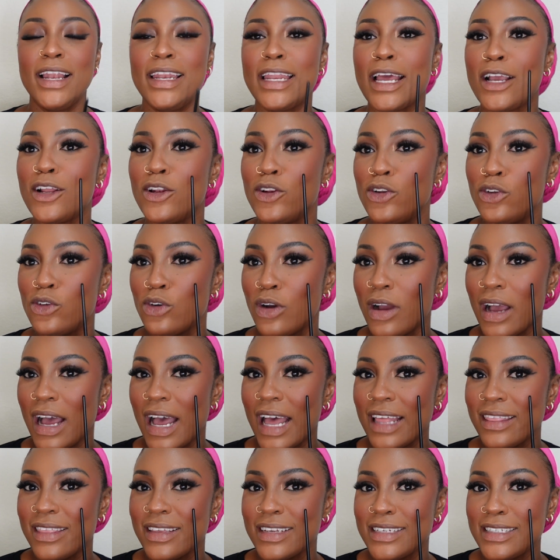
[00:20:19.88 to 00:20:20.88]
Like, look
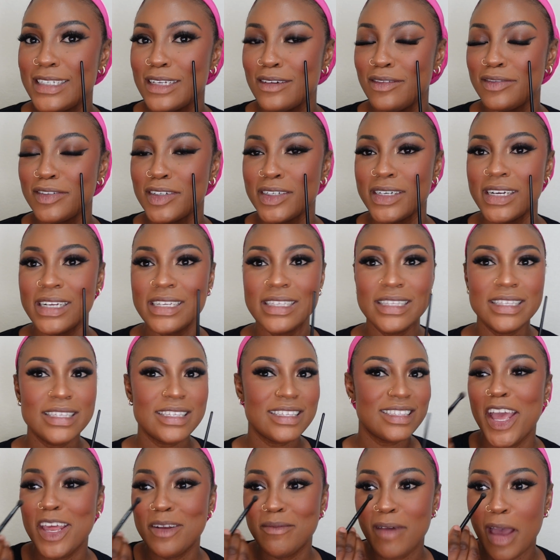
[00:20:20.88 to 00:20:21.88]
at the
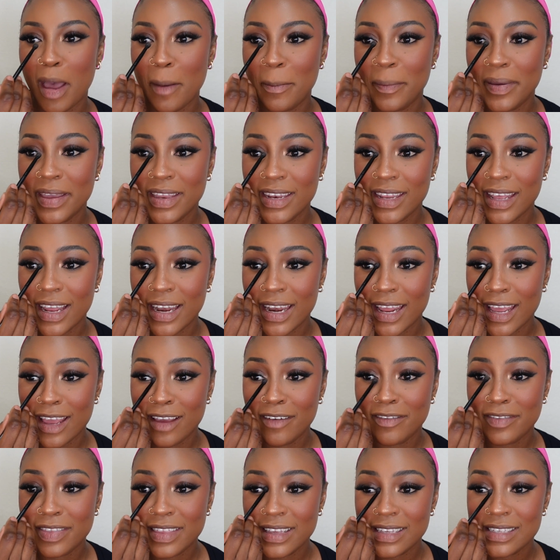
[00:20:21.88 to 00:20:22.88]
difference. In my opinion,
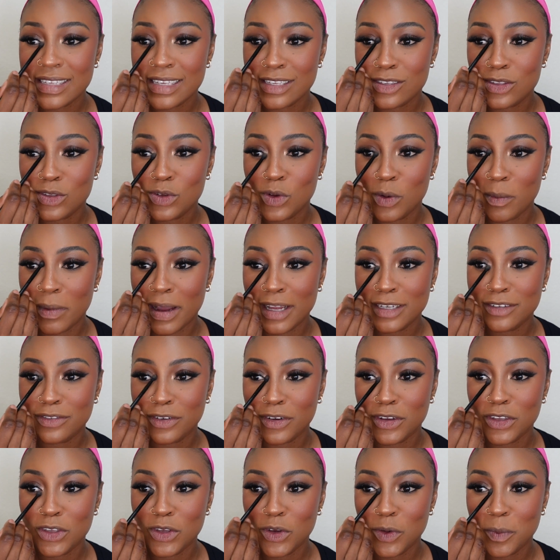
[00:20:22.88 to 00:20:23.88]
if this is too much
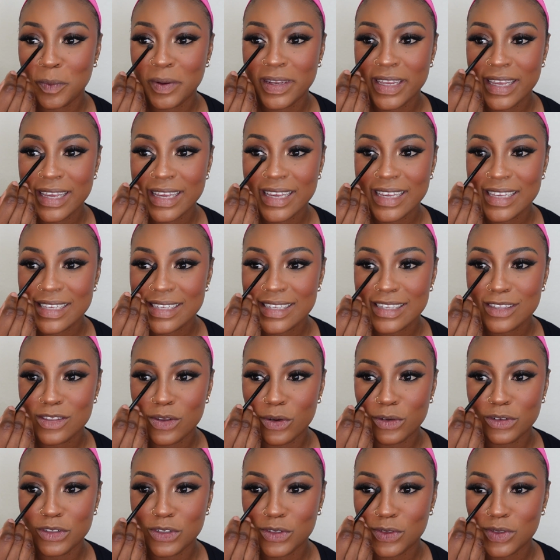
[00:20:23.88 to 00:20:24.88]
for you, please
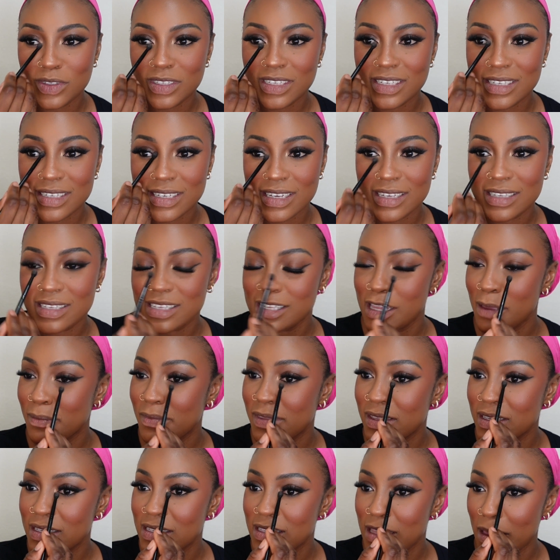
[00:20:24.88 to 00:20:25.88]
don't do this. Just
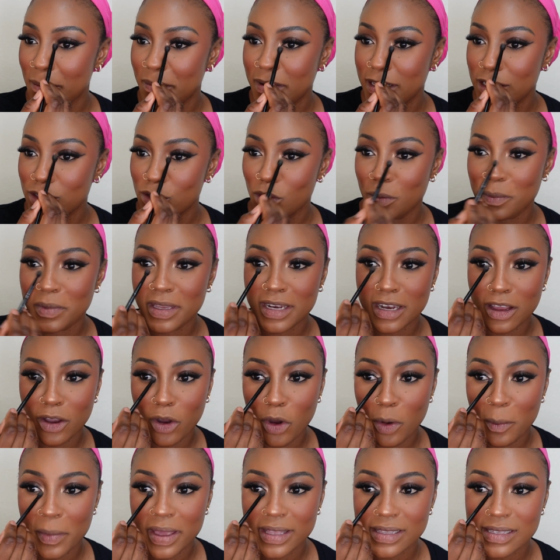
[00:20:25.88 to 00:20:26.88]
skip this step. Please don't be in the
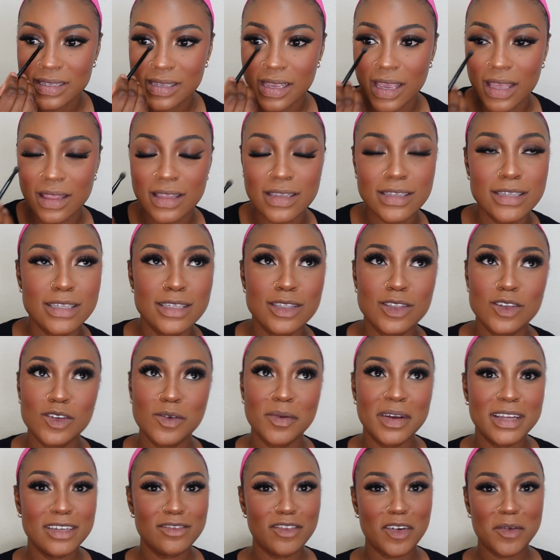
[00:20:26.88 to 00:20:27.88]
comments saying this is too
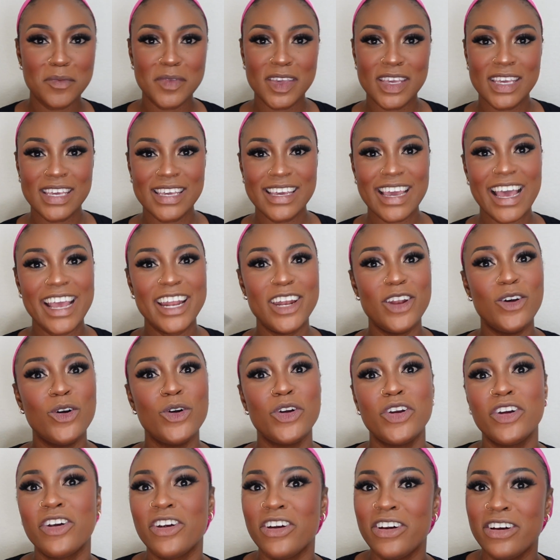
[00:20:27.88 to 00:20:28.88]
much for me. I
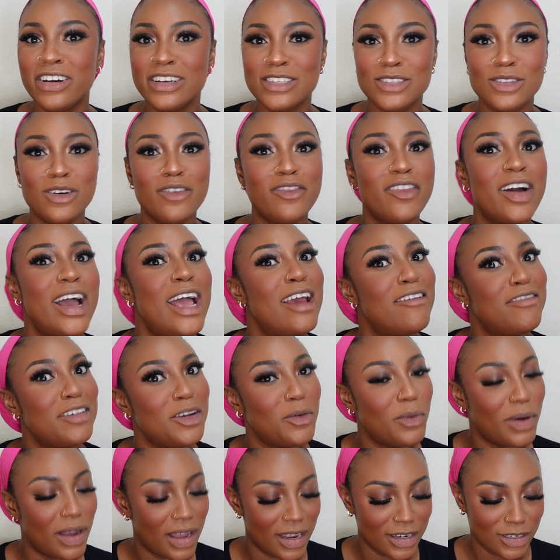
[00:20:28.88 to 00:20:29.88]
know, girl, it's not for
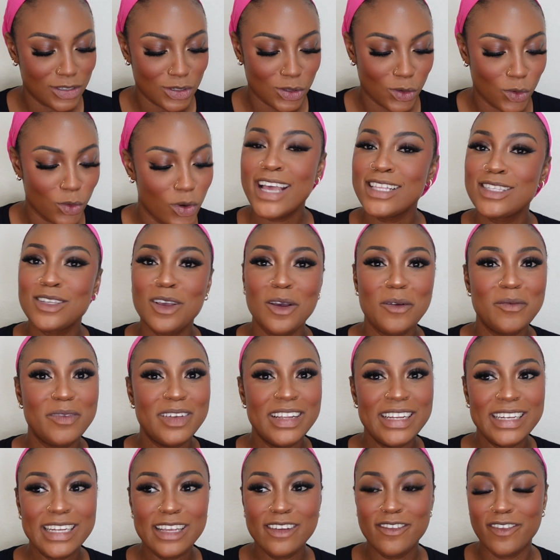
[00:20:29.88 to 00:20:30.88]
everyone, so it's
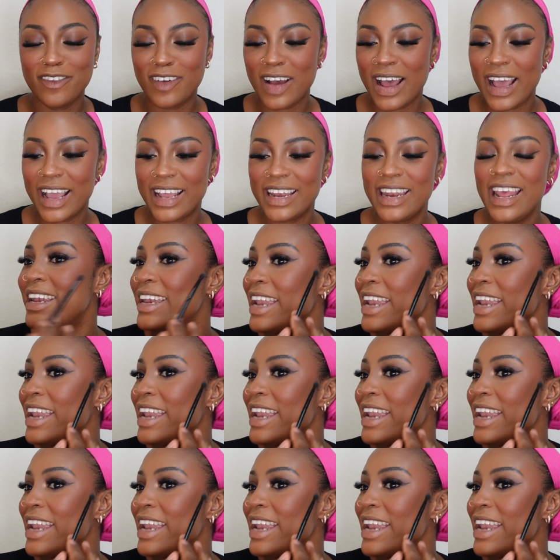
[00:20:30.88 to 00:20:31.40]
completely fine.